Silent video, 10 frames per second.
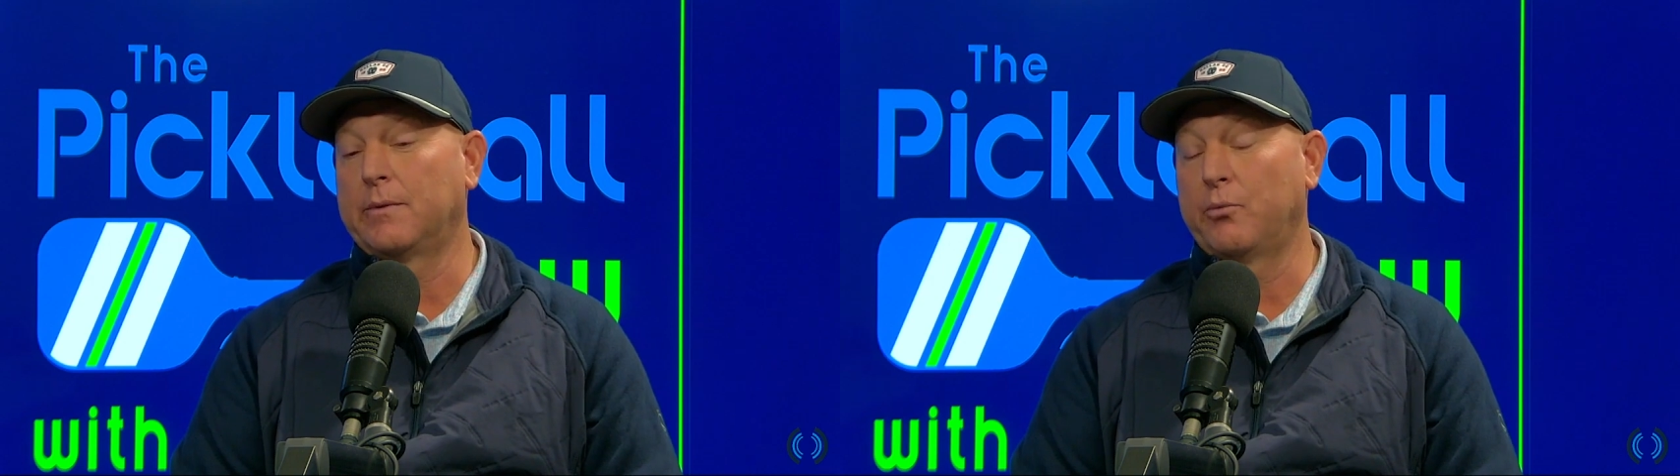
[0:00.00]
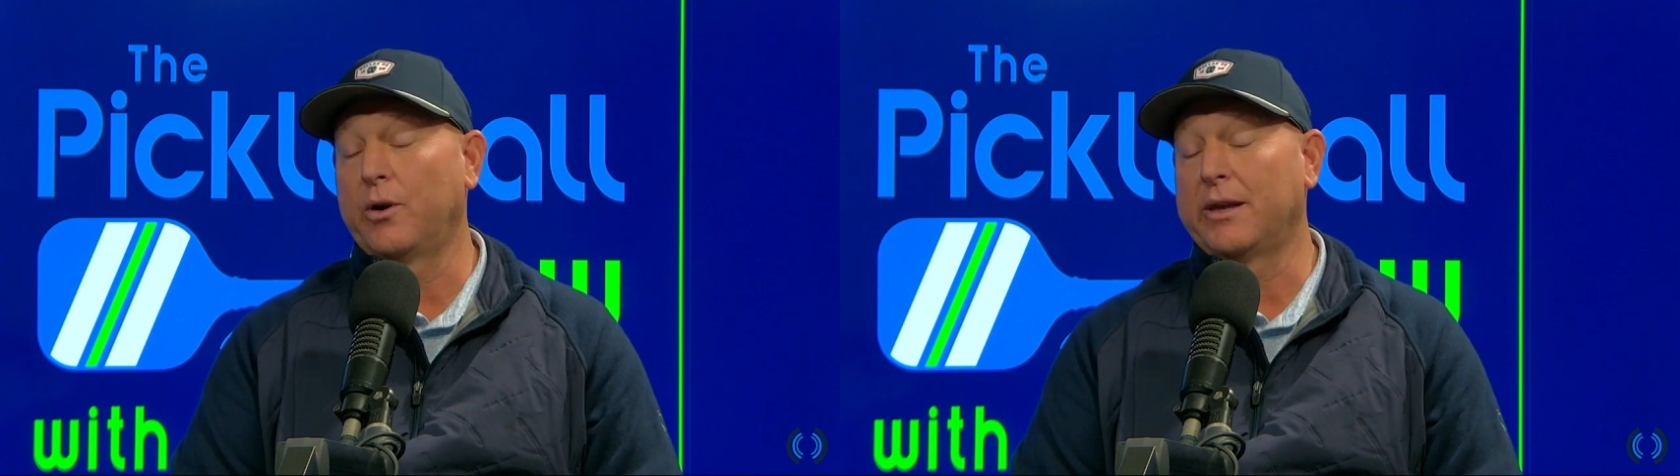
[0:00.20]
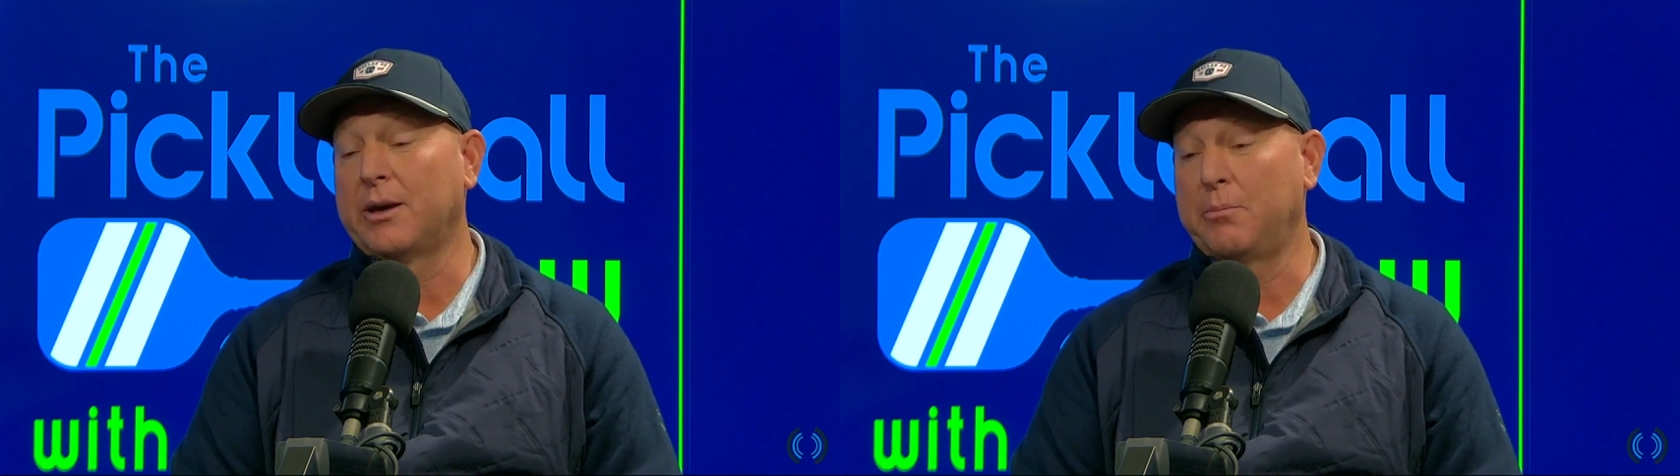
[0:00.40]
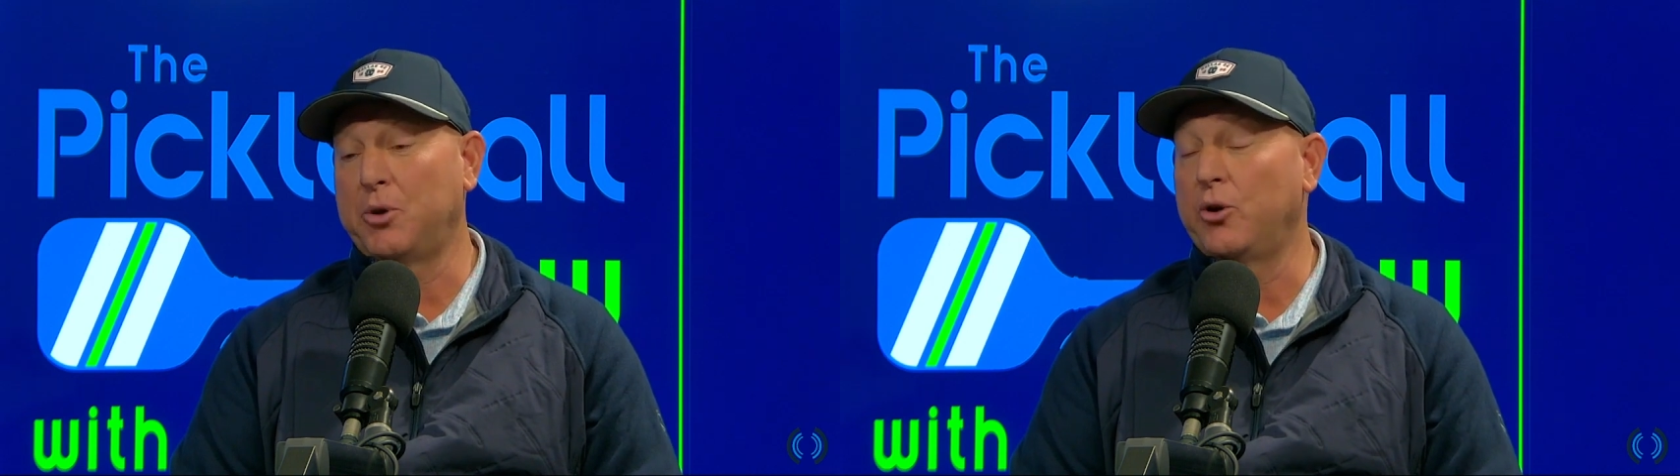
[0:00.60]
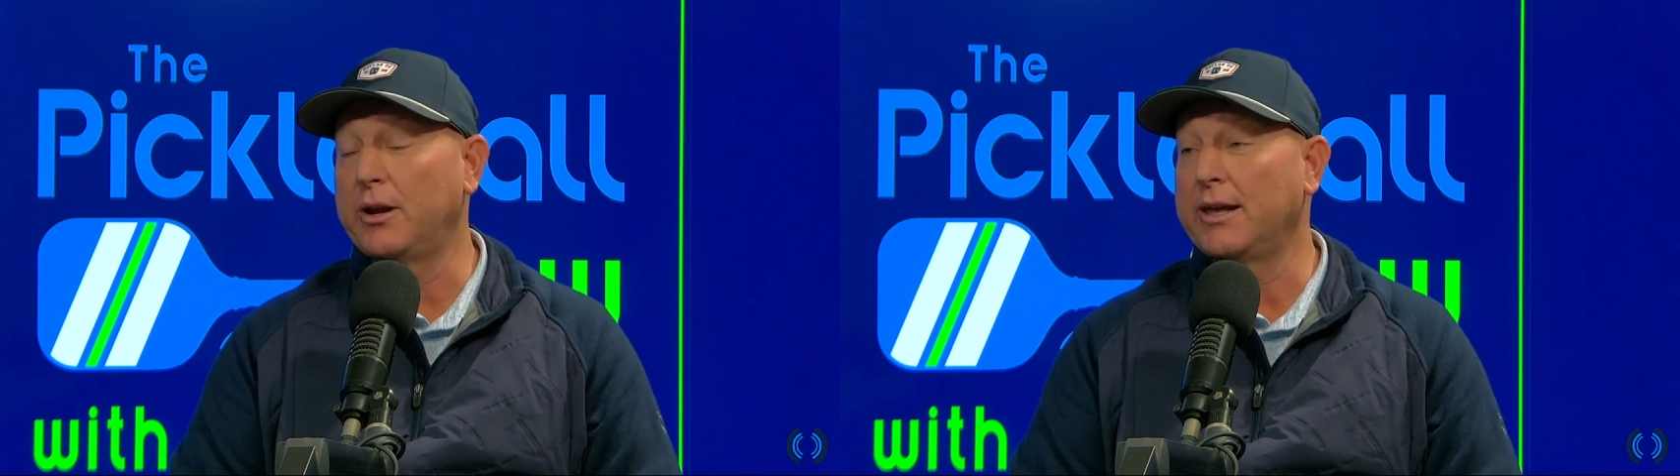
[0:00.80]
really
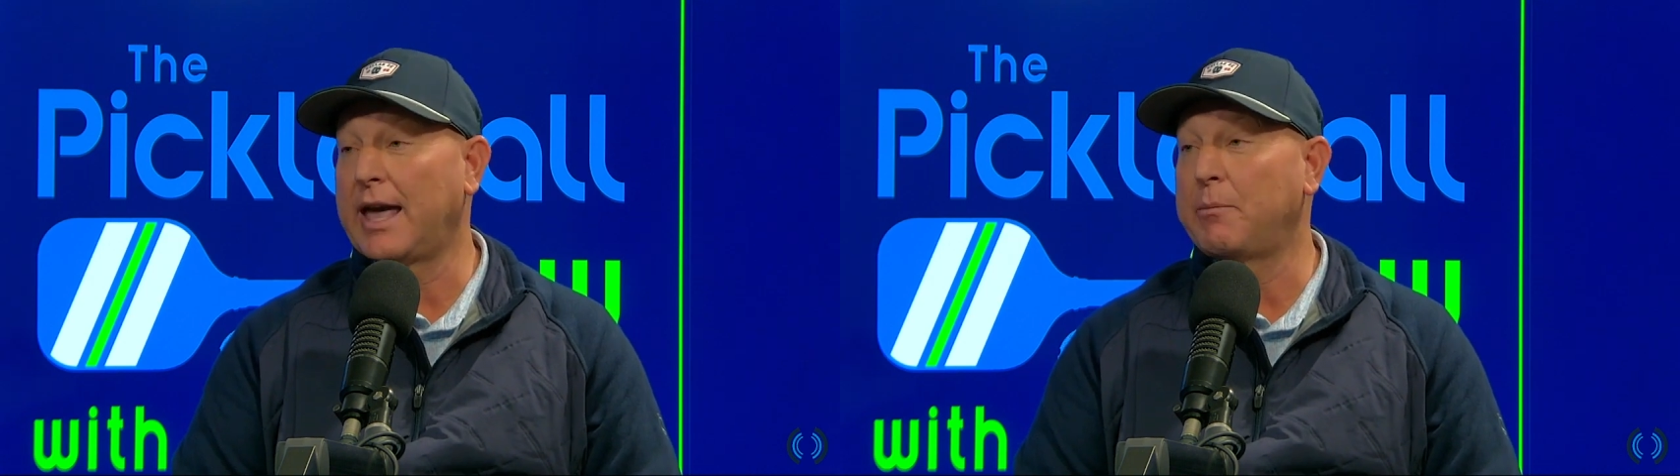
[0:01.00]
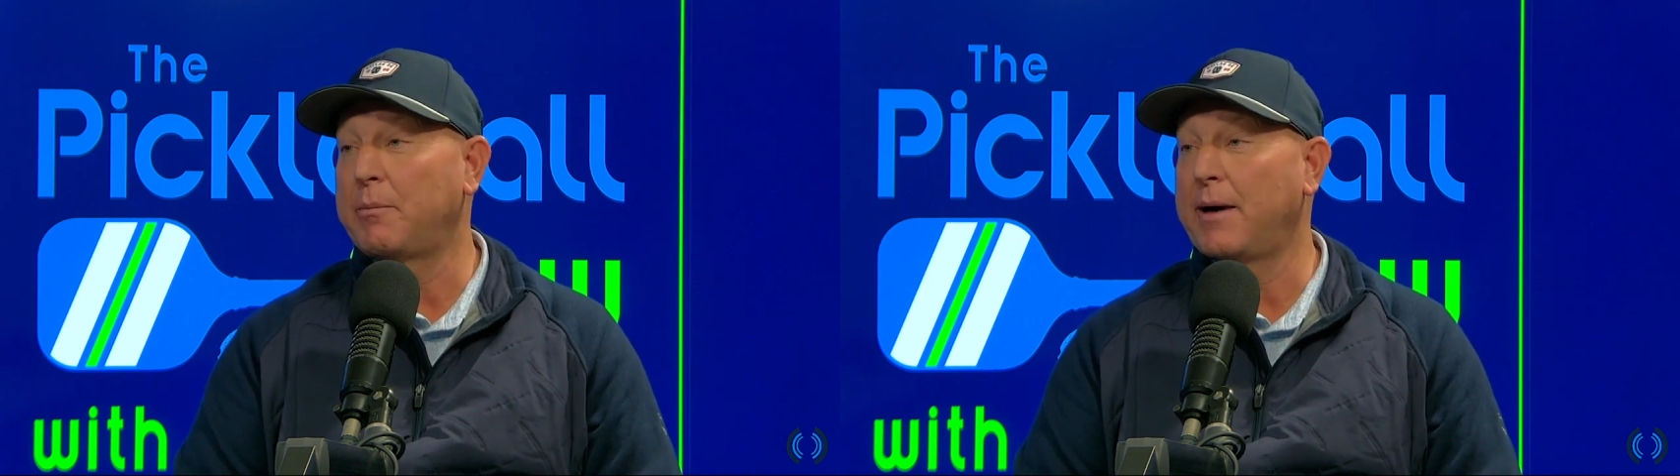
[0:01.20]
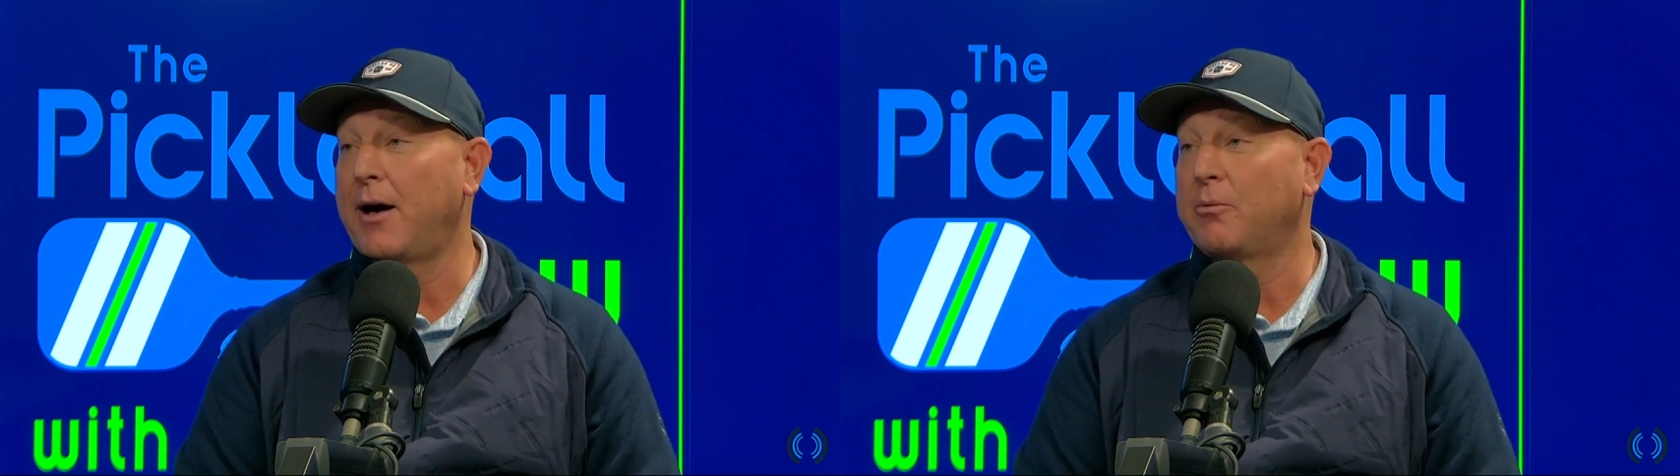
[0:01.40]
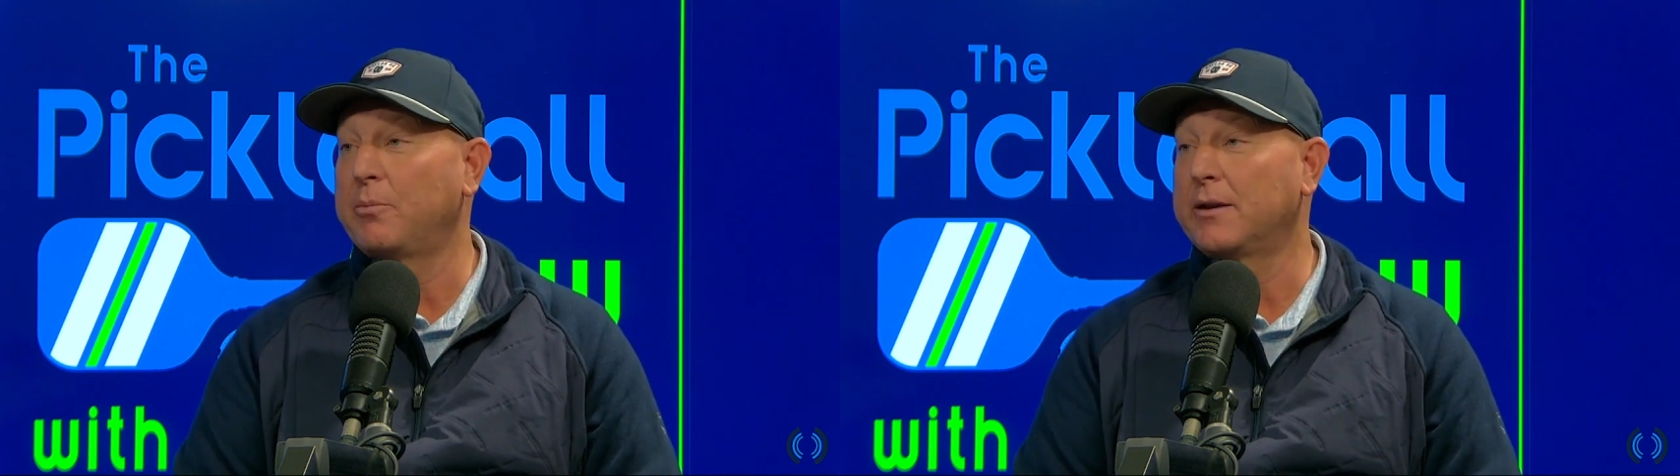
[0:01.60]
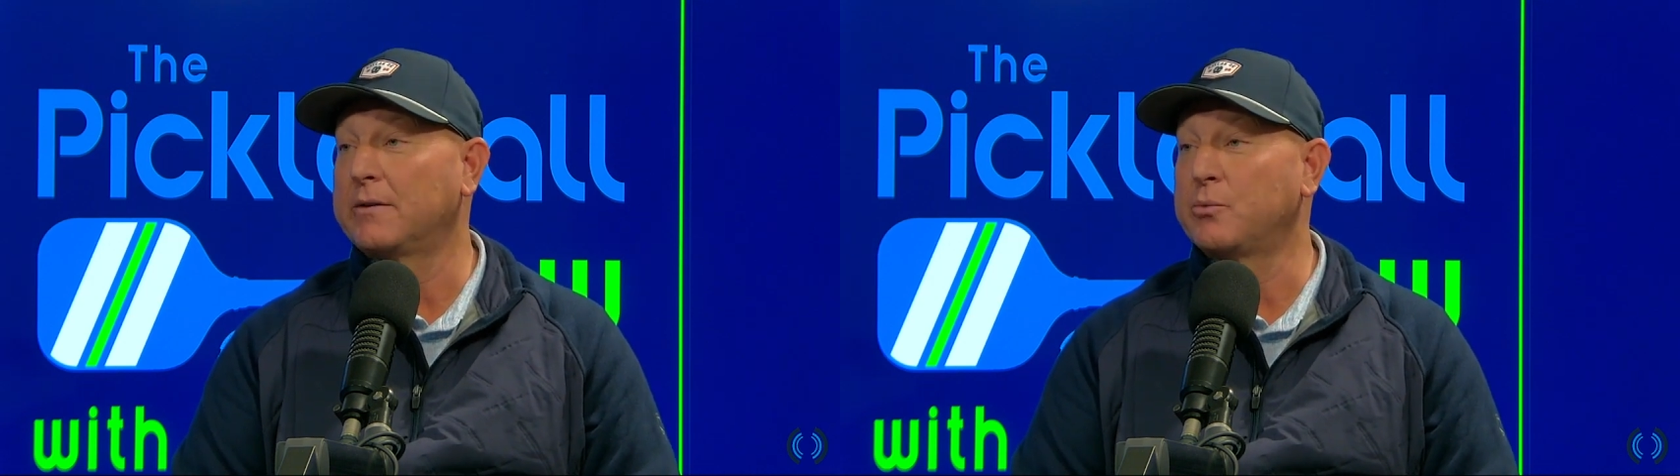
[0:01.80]
community, came about
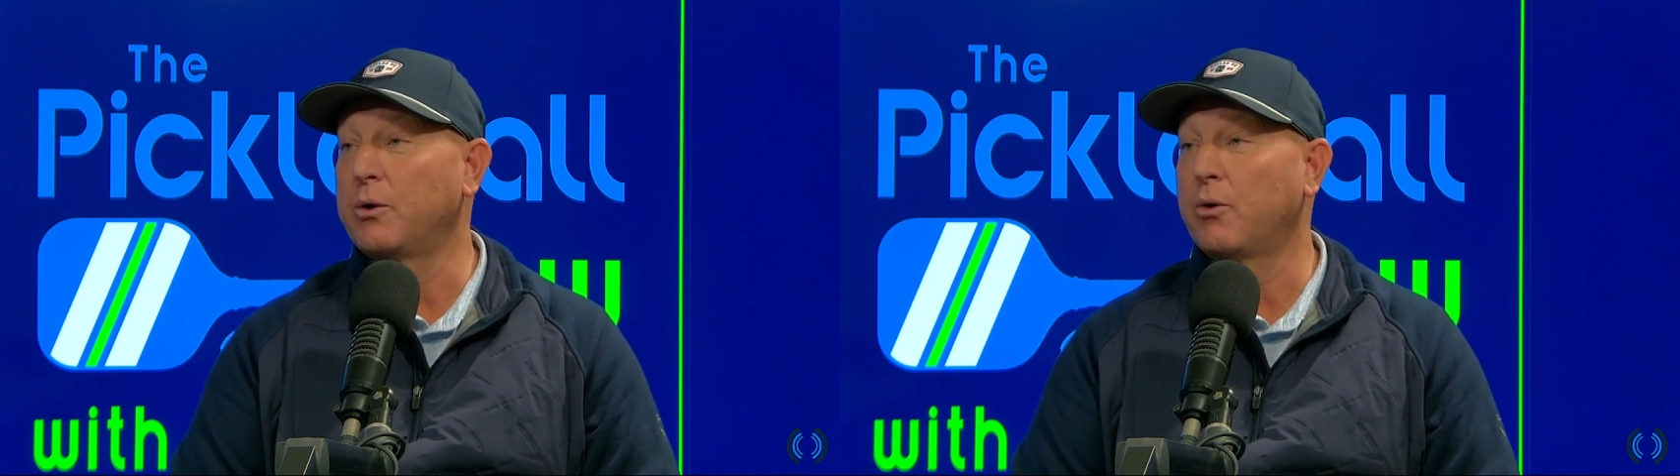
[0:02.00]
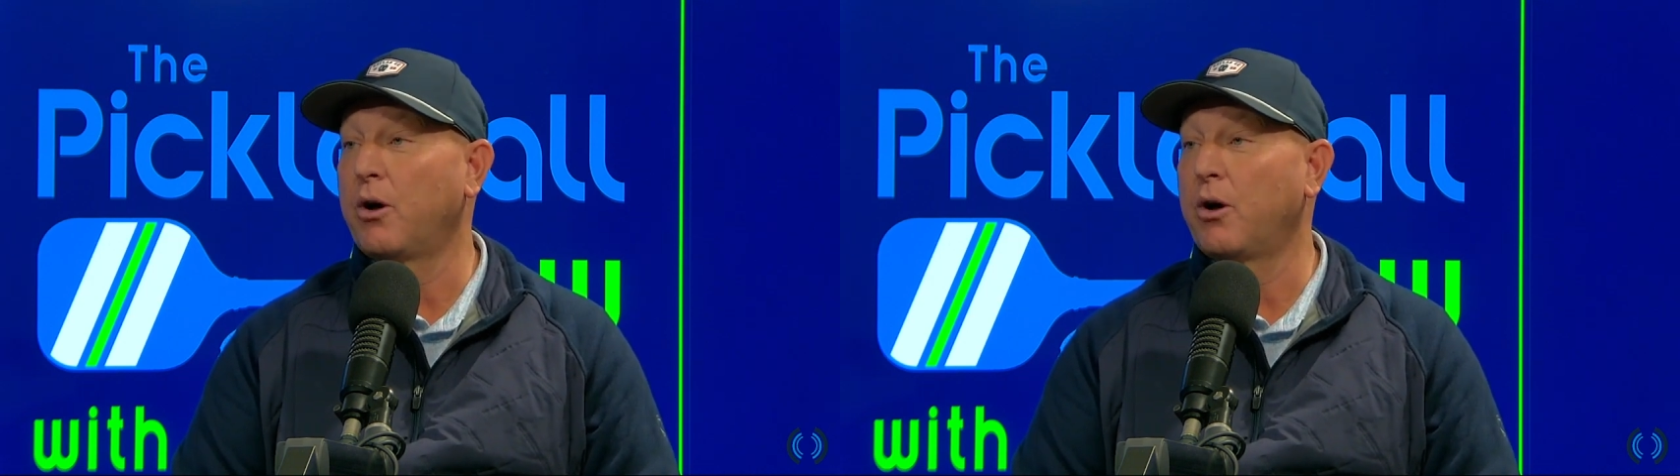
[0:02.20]
because we were